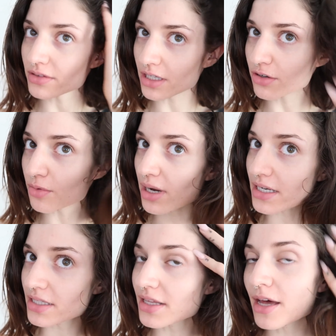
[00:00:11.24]
I don't know why I
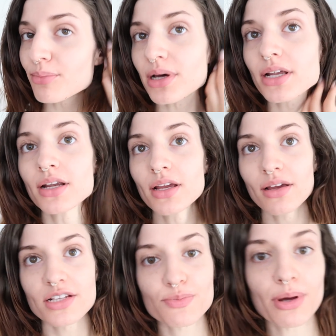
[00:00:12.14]
did that, but
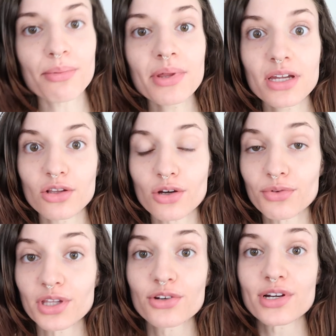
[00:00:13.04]
it's probably gonna look
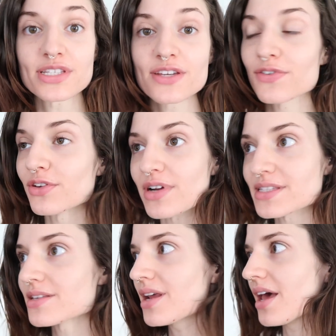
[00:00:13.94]
really greasy for the
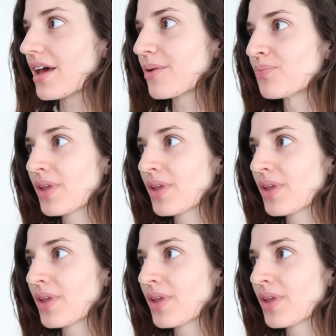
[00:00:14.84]
rest of the day.